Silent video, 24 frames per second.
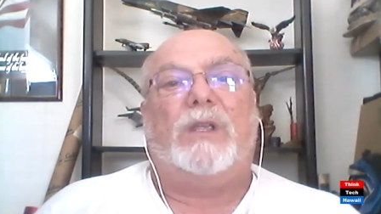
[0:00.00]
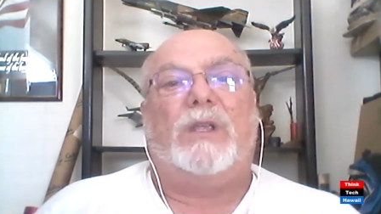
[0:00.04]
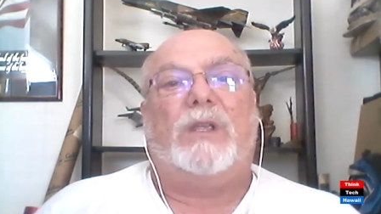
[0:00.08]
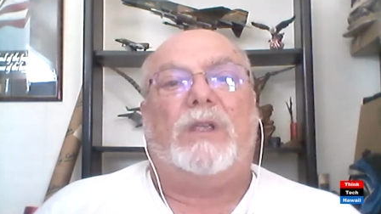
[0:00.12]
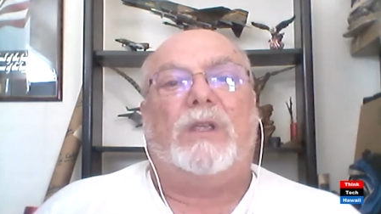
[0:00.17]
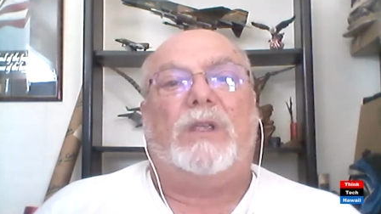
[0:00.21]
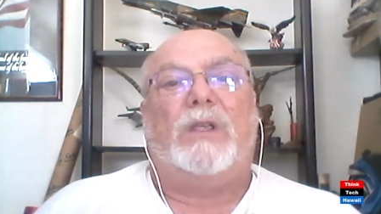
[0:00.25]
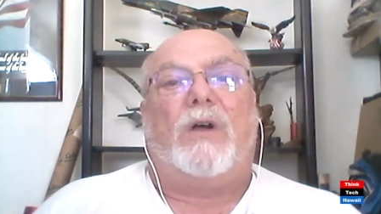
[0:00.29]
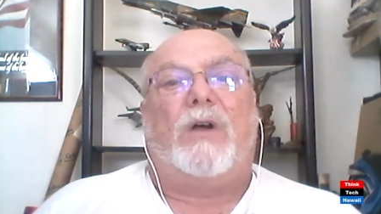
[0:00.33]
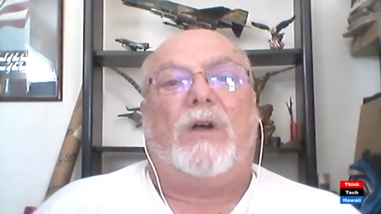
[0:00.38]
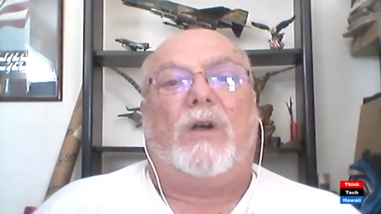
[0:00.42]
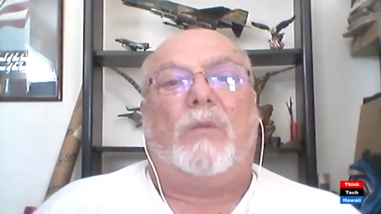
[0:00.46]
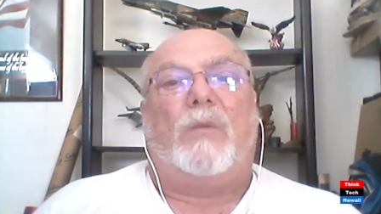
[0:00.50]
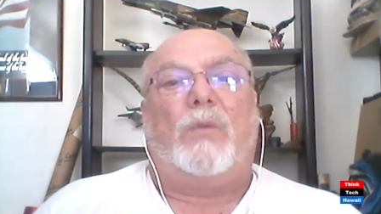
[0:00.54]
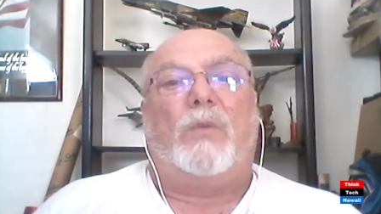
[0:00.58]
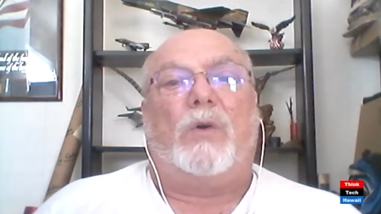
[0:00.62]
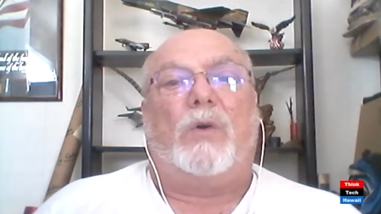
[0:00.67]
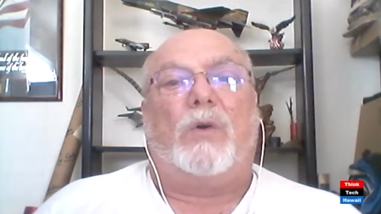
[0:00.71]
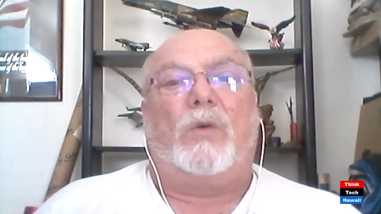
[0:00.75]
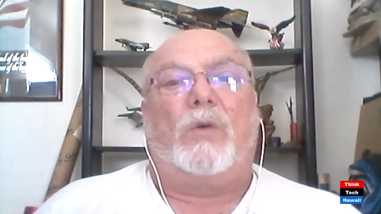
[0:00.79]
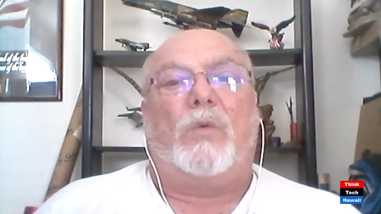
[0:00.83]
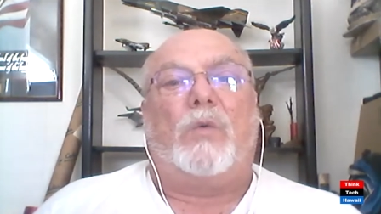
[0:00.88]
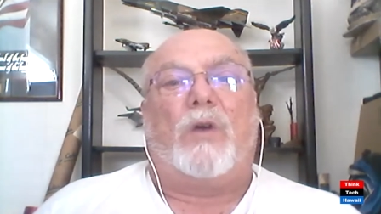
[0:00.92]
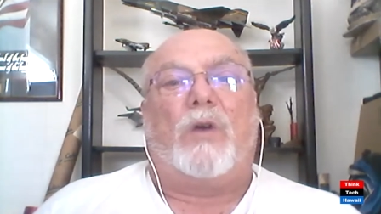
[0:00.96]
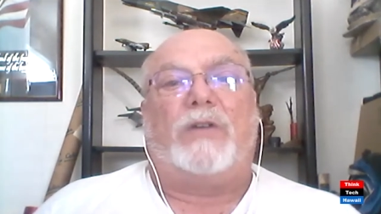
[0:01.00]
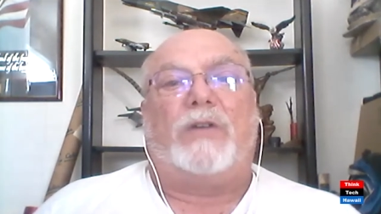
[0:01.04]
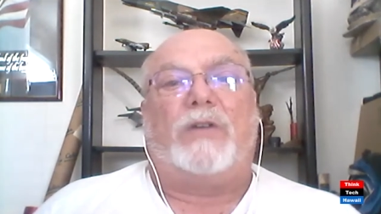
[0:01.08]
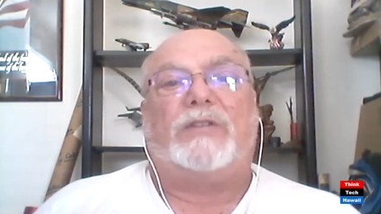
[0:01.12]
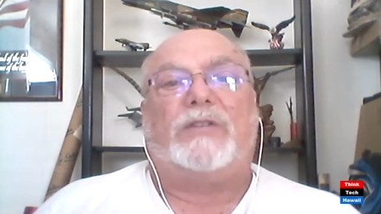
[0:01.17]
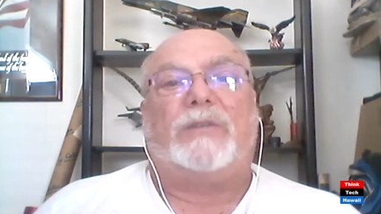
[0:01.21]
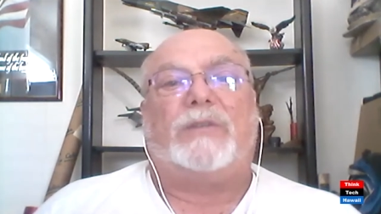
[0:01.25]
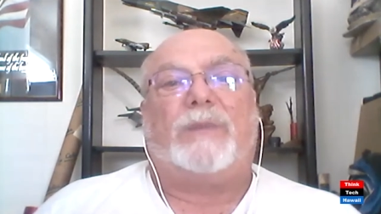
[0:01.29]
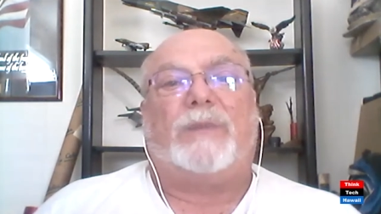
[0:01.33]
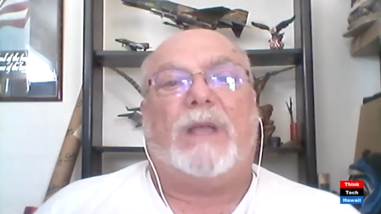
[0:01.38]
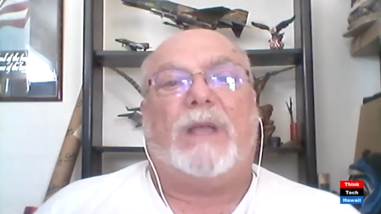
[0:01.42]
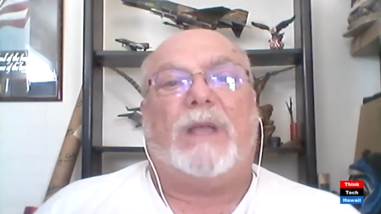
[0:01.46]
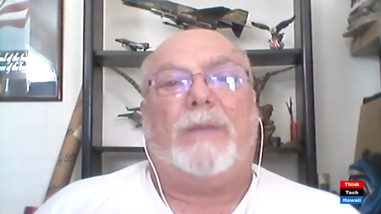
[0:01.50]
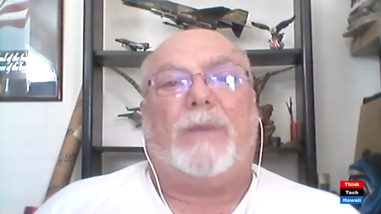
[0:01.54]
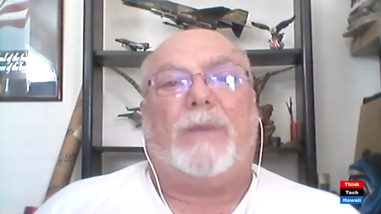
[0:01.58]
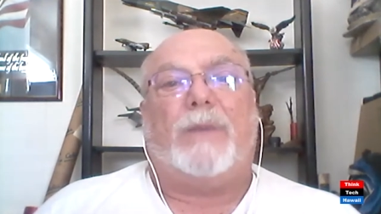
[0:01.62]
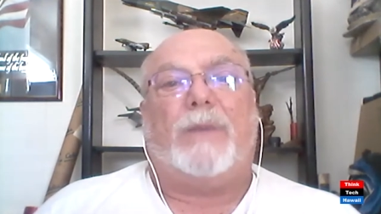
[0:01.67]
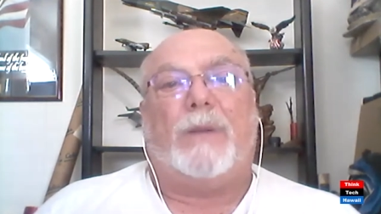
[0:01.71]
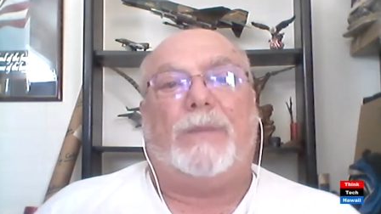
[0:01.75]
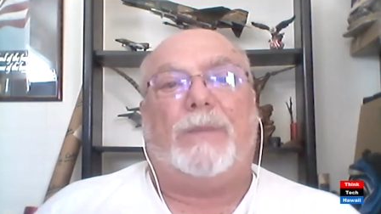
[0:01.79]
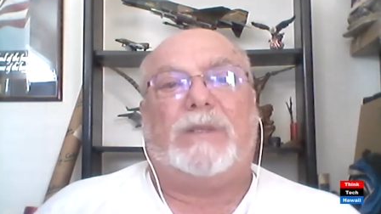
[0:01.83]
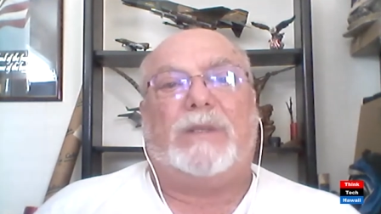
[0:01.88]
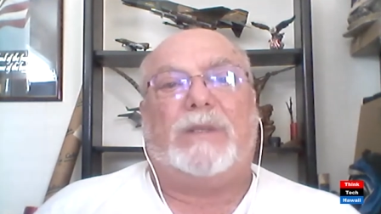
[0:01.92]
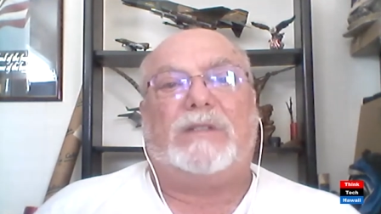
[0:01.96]
our Board of Water Supply
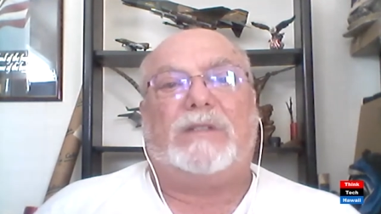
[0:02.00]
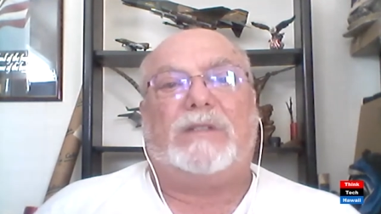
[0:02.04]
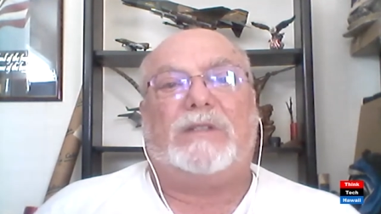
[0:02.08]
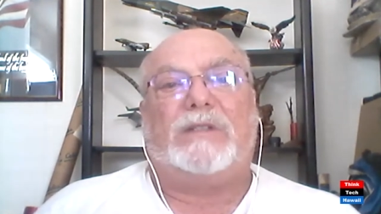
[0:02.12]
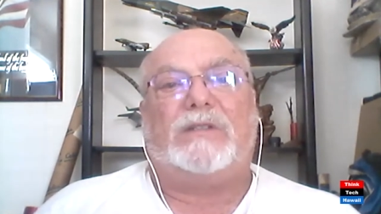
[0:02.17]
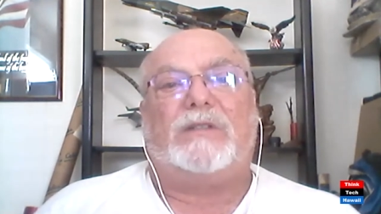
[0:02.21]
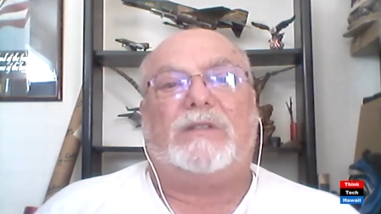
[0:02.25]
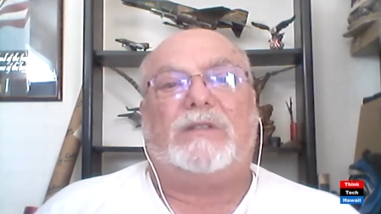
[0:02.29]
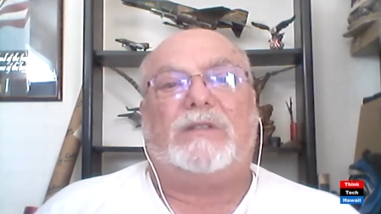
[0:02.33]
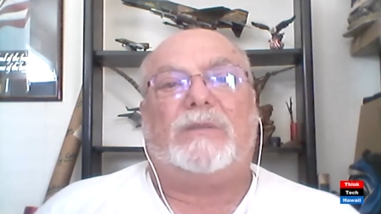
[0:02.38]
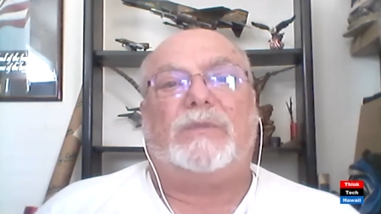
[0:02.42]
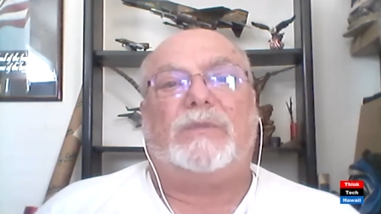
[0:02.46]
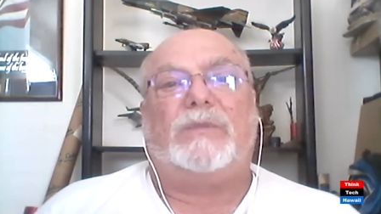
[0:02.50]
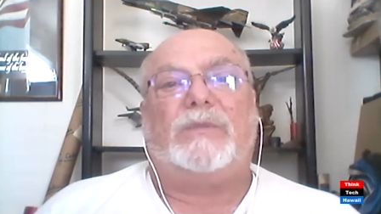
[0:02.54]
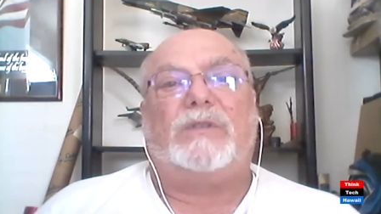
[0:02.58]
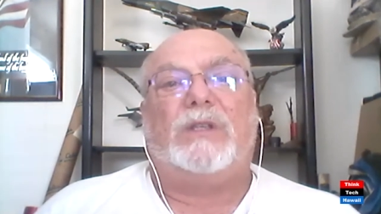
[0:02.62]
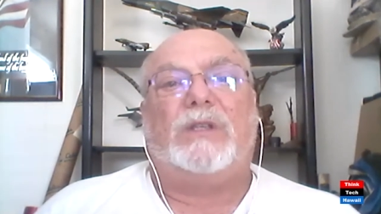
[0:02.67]
pumping systems,